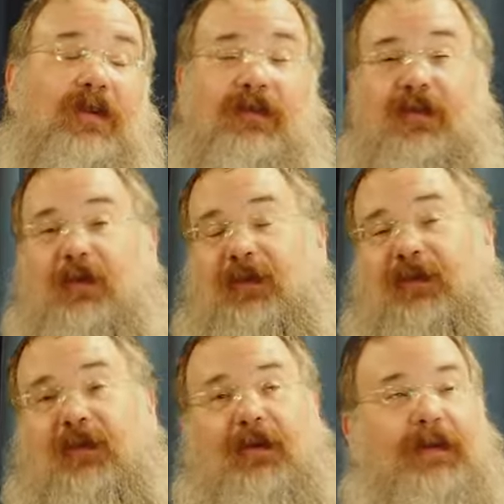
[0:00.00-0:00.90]
he'll listen to a
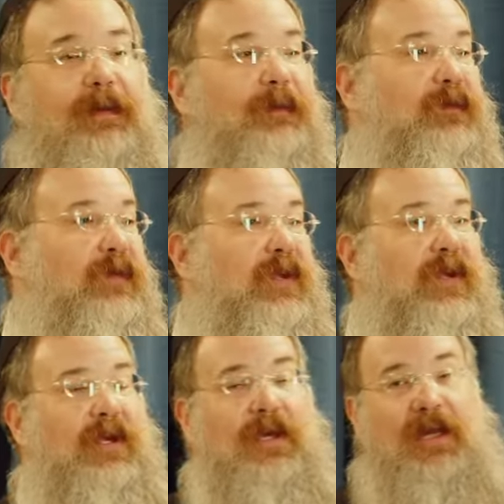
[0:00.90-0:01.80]
song.
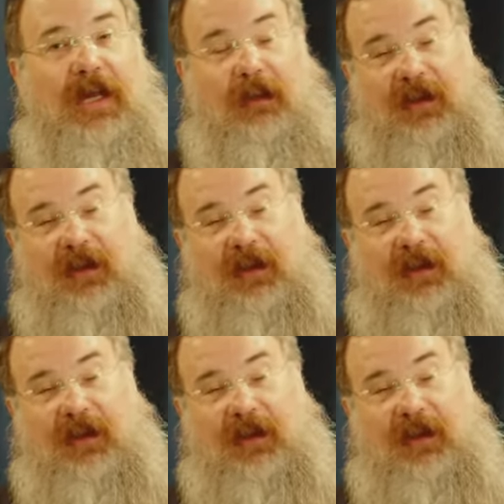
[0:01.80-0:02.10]
And